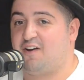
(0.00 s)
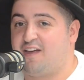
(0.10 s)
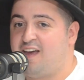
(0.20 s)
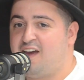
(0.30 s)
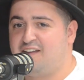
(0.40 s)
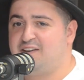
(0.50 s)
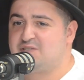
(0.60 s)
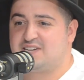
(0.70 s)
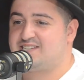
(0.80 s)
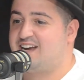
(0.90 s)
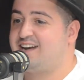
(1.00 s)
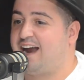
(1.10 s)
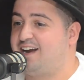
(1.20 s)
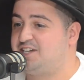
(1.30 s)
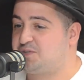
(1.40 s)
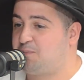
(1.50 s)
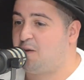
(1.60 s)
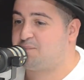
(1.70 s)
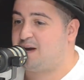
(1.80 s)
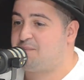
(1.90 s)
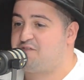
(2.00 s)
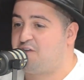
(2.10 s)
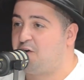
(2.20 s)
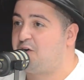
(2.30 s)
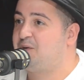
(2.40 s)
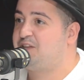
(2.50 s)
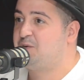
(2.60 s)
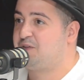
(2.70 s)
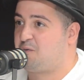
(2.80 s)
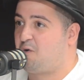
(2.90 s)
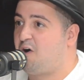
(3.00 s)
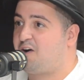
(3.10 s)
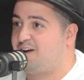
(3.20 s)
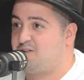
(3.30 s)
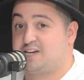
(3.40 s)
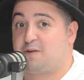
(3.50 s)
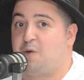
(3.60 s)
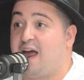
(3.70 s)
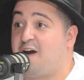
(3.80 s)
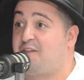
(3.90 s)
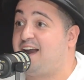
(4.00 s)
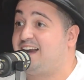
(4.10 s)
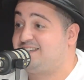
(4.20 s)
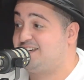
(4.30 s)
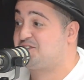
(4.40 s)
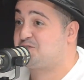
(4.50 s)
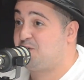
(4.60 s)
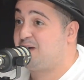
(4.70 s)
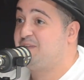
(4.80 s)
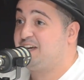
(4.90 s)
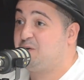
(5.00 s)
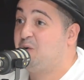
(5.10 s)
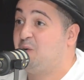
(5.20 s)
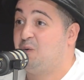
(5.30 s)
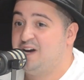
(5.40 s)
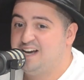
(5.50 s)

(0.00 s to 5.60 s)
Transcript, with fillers: I think it was a Sunday, and it just popped up a photo with you and The Rock, and I was like, wow, that is extremely cool.